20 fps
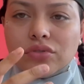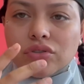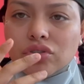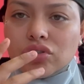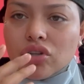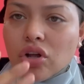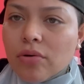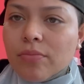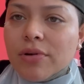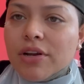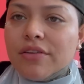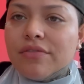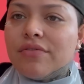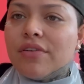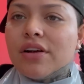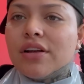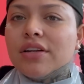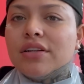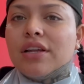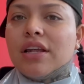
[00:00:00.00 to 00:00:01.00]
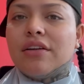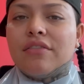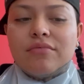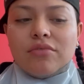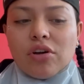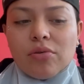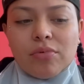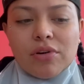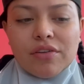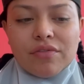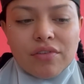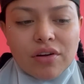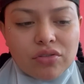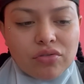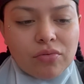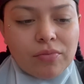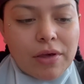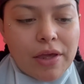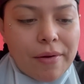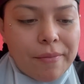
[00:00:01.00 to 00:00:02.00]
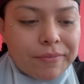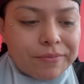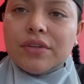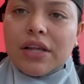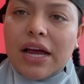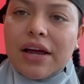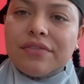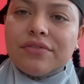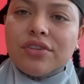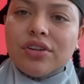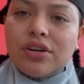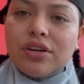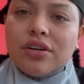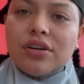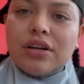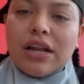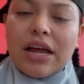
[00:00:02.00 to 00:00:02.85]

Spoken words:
nobody fucked with me. After